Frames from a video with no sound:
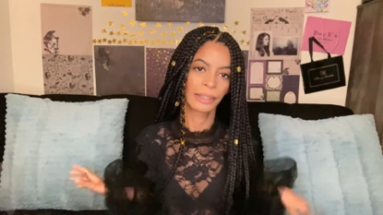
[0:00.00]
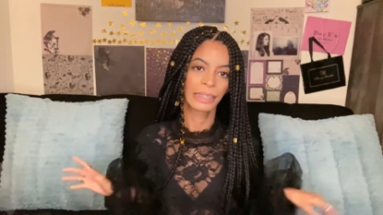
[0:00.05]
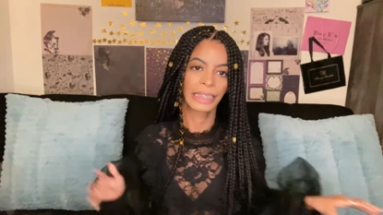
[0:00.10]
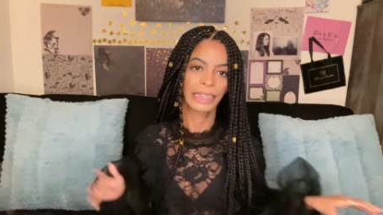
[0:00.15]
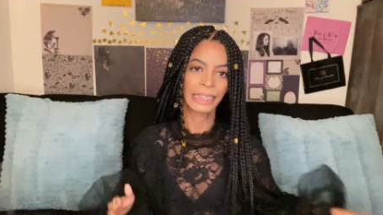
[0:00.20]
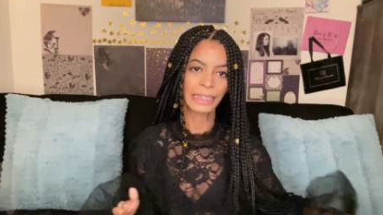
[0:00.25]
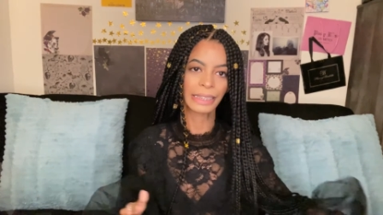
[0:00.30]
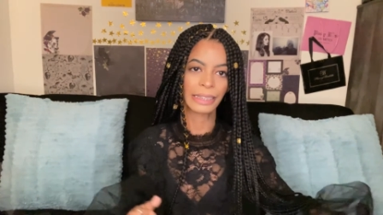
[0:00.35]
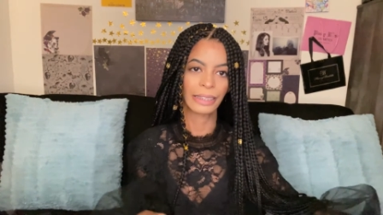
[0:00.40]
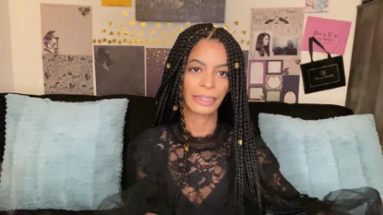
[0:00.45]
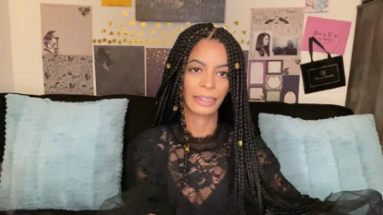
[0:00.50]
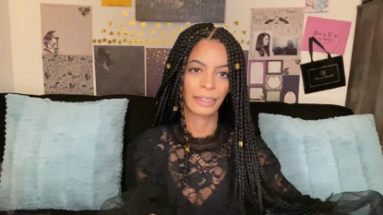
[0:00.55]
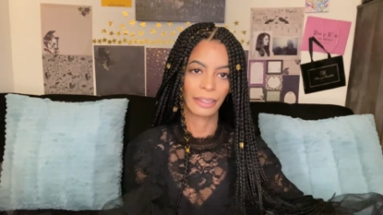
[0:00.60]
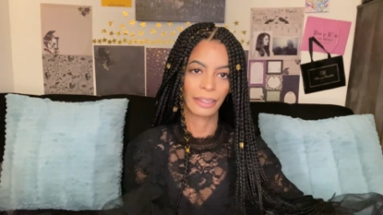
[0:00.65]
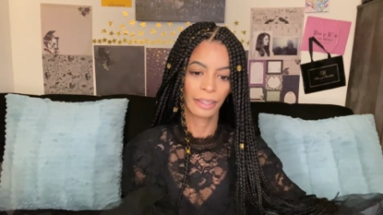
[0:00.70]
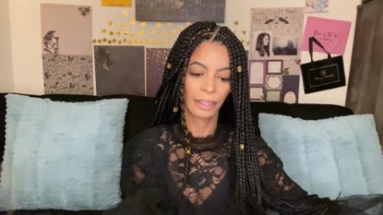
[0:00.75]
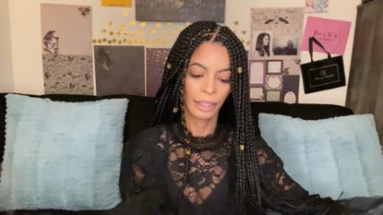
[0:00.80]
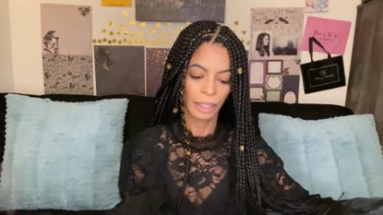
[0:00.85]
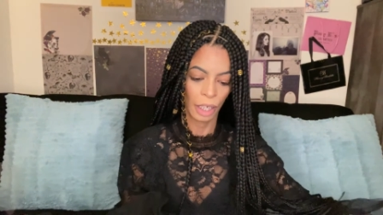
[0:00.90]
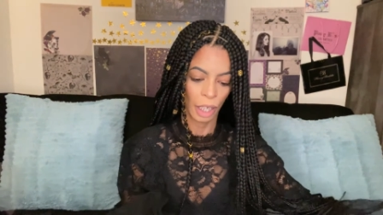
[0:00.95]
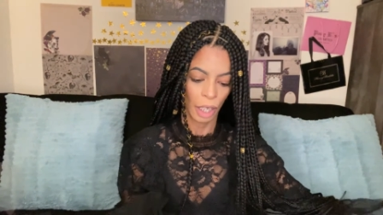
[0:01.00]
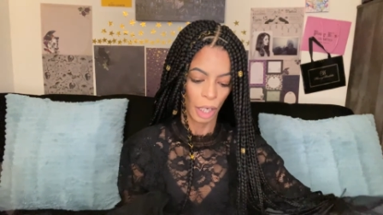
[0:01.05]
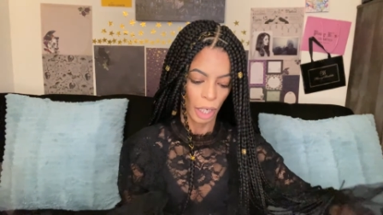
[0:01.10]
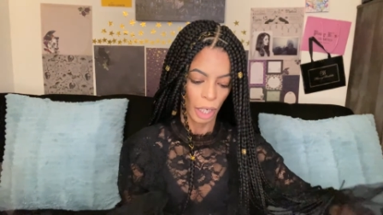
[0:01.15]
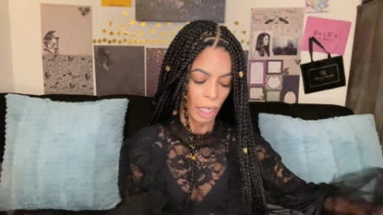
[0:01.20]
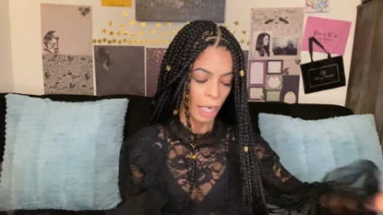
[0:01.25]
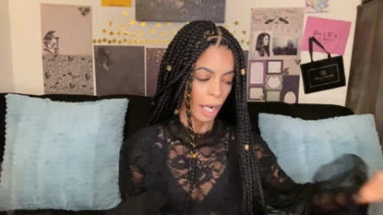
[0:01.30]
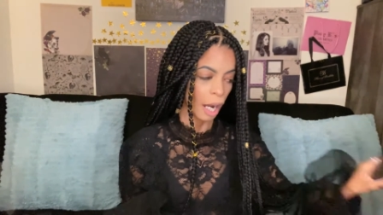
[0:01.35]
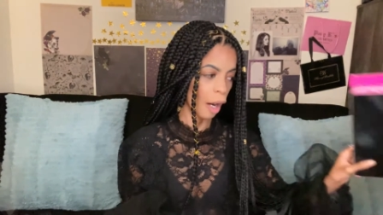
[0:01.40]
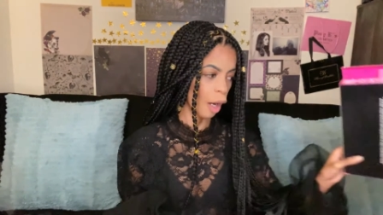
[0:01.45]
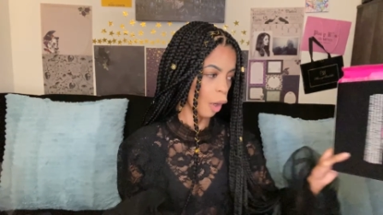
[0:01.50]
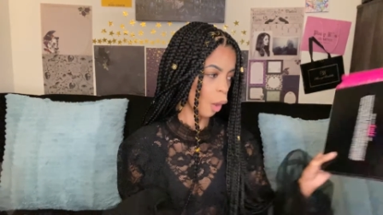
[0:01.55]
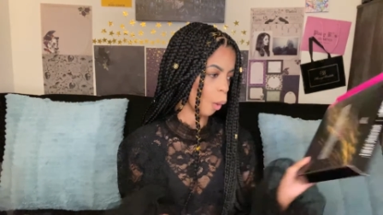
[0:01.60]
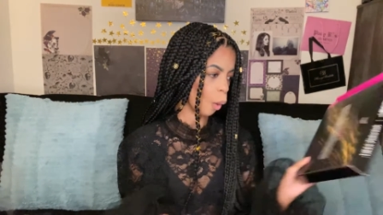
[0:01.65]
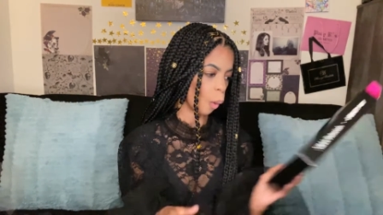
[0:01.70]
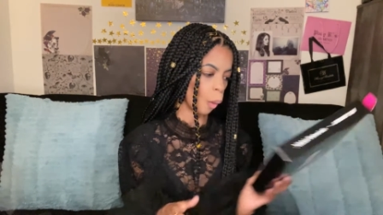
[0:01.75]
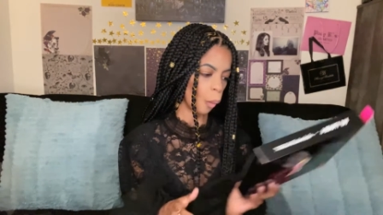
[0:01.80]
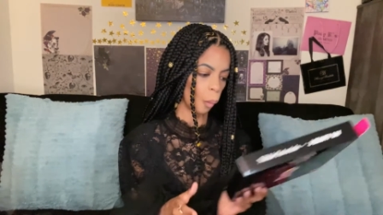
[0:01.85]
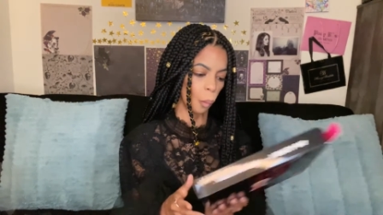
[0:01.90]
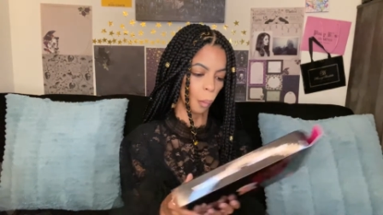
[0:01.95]
Nikkie
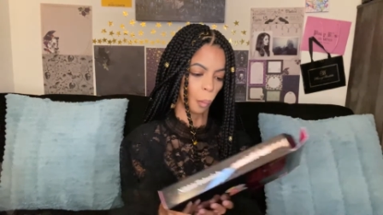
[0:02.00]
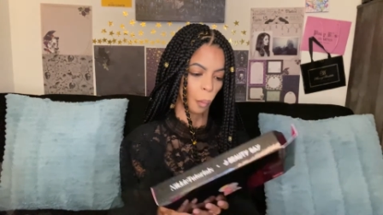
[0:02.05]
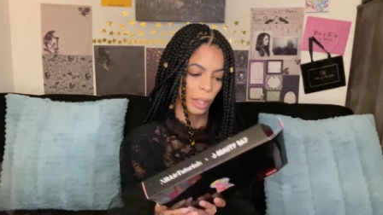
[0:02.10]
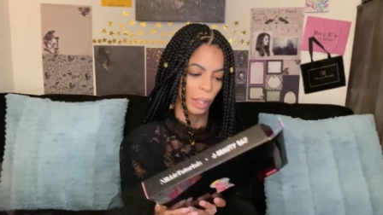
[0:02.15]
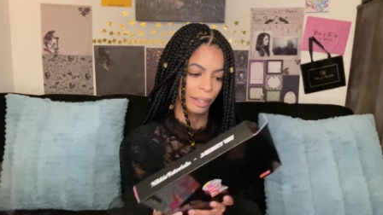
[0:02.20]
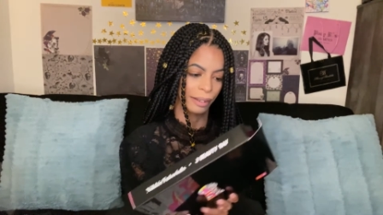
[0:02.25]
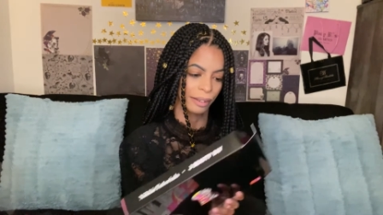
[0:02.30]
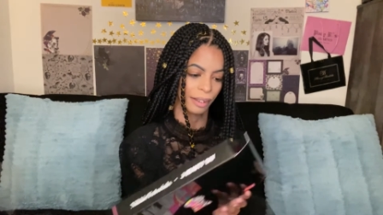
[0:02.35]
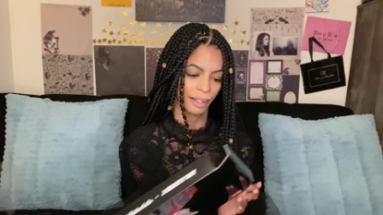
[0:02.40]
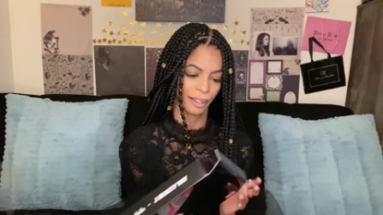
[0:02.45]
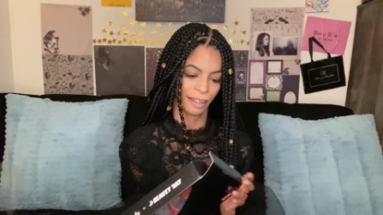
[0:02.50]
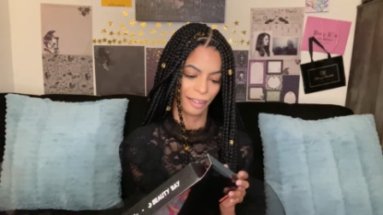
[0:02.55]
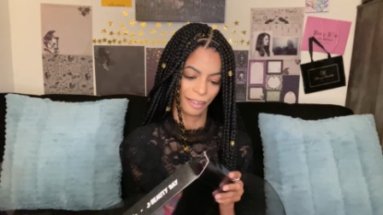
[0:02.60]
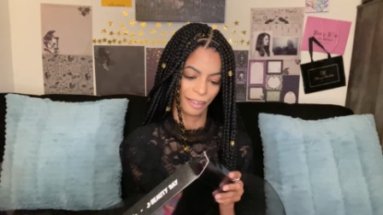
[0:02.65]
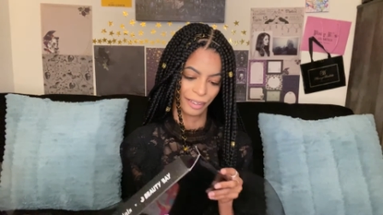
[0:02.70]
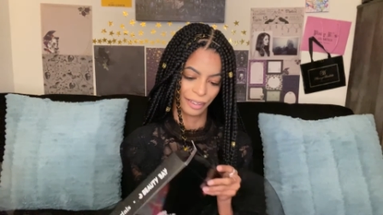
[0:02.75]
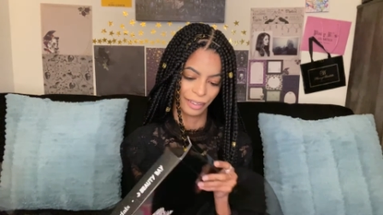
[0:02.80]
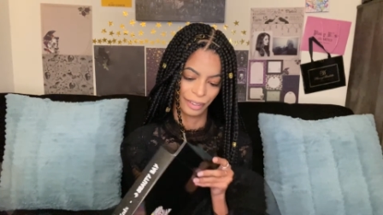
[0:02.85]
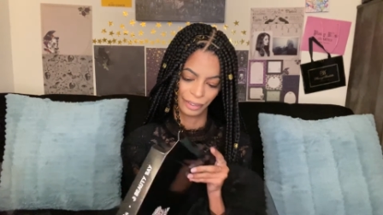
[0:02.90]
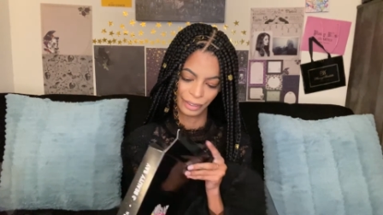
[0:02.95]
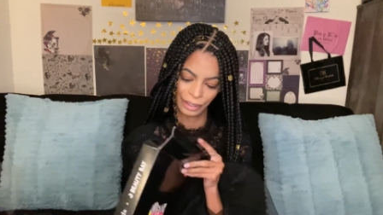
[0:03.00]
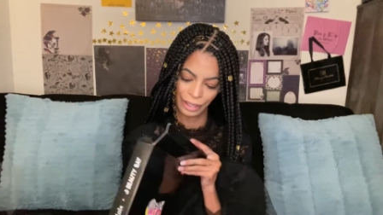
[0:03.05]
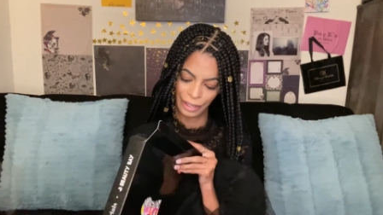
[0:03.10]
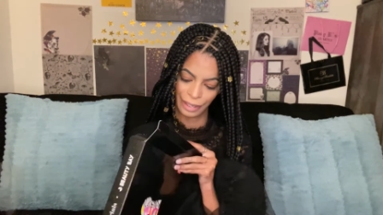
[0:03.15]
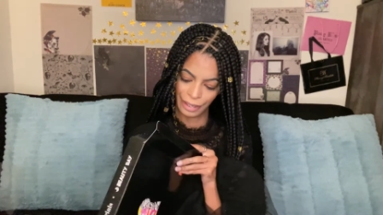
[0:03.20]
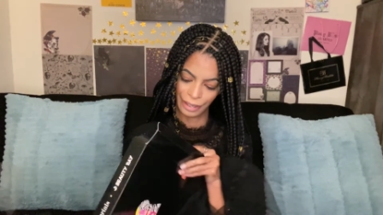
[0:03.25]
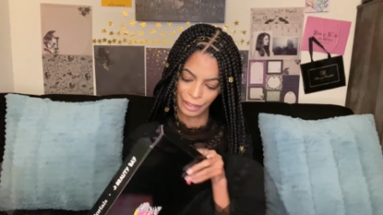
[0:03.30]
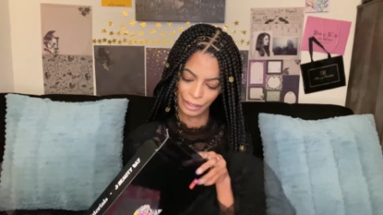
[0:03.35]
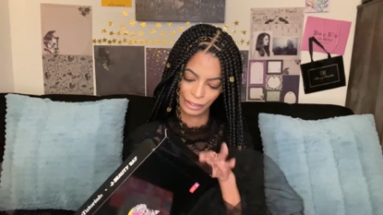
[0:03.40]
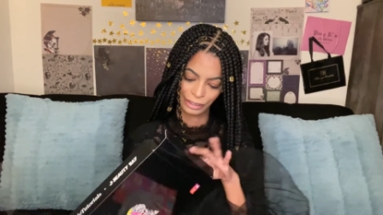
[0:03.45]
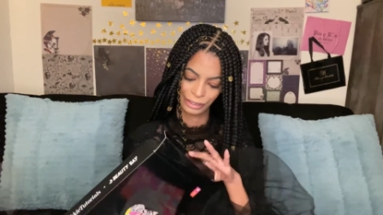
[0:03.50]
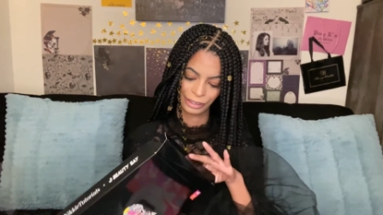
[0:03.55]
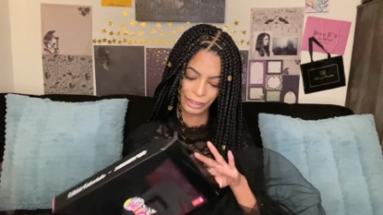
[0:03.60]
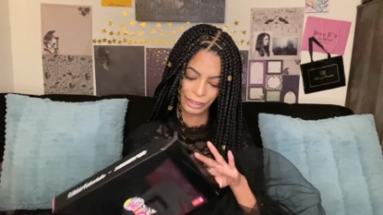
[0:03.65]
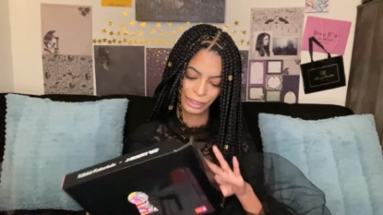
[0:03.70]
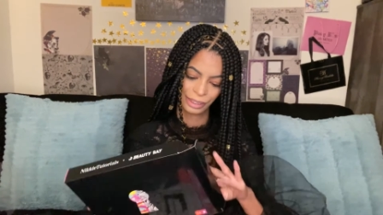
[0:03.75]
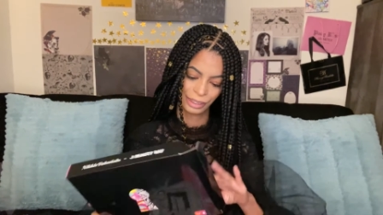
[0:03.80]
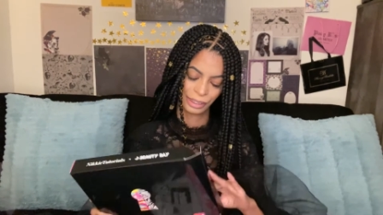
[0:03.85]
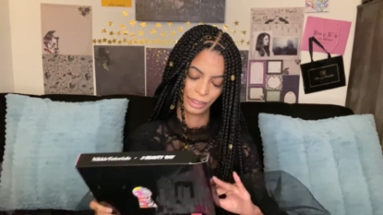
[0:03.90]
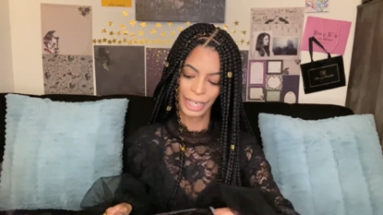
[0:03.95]
went ahead and
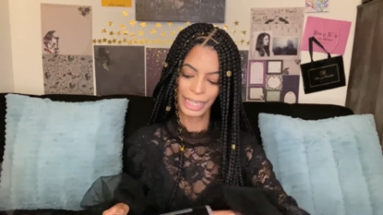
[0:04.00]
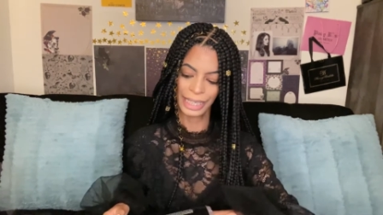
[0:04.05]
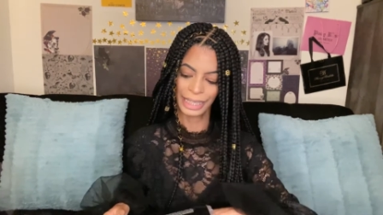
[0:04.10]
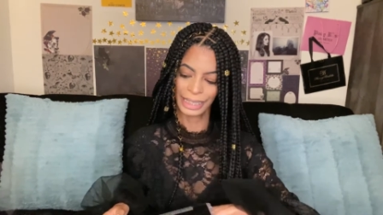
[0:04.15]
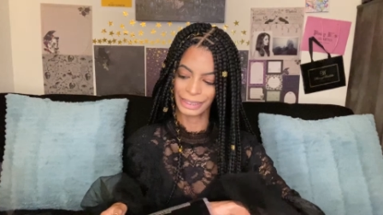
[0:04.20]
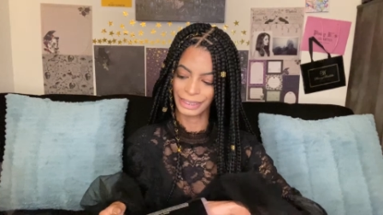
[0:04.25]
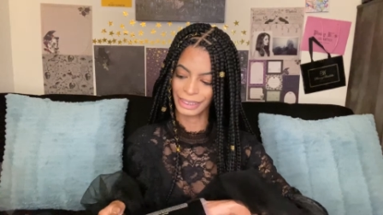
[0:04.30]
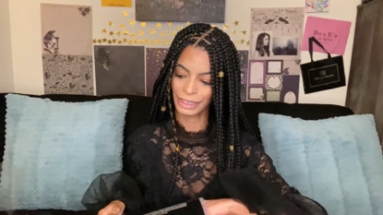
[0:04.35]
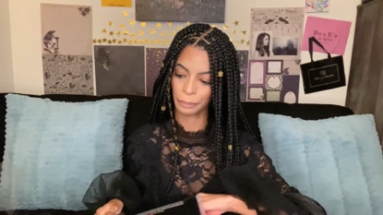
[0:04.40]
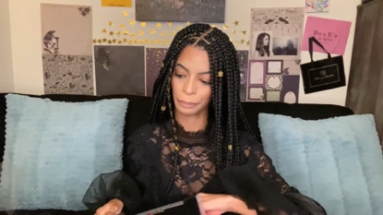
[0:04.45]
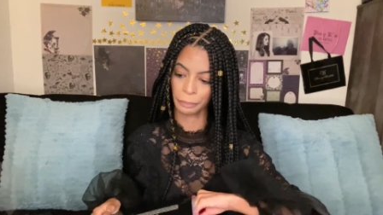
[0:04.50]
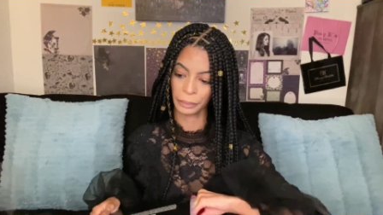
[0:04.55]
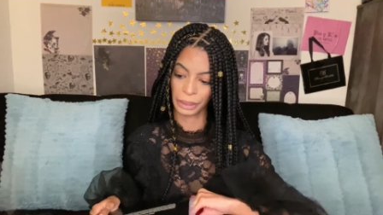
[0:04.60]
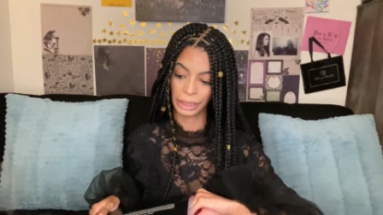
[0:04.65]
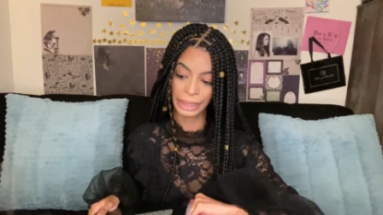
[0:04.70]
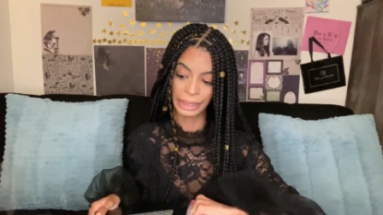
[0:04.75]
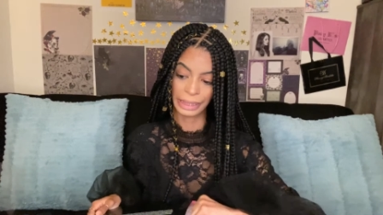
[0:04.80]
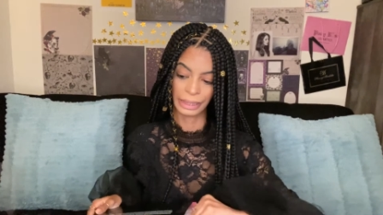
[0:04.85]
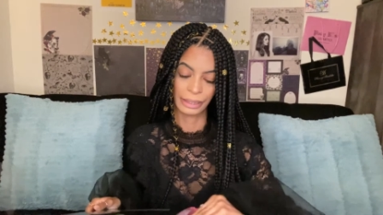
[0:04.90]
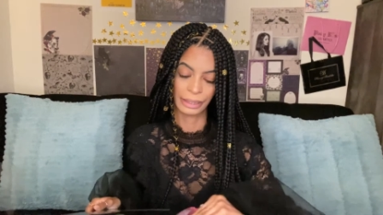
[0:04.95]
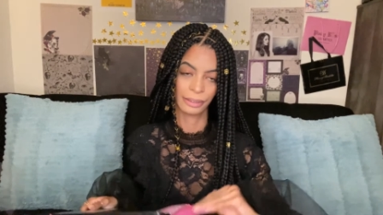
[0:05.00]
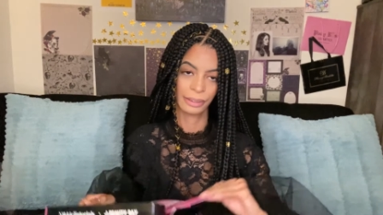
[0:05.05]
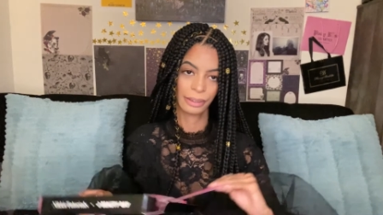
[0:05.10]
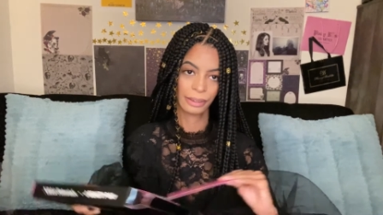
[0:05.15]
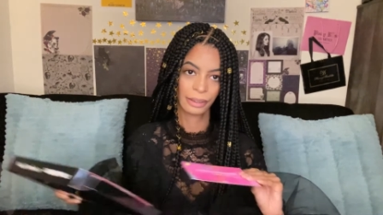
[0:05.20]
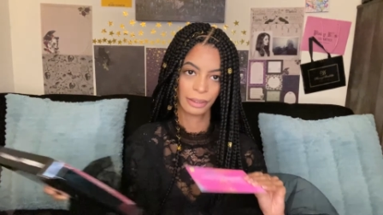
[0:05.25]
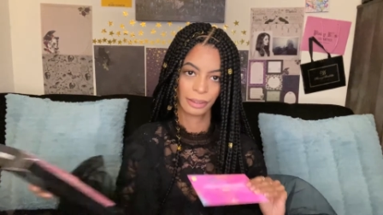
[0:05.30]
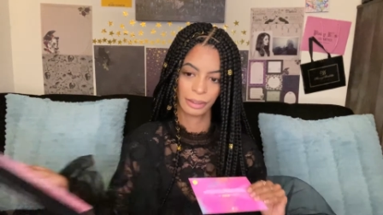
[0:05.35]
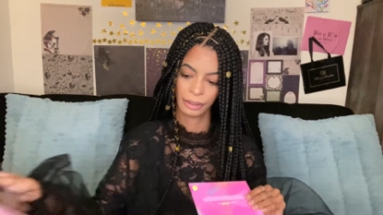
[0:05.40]
explained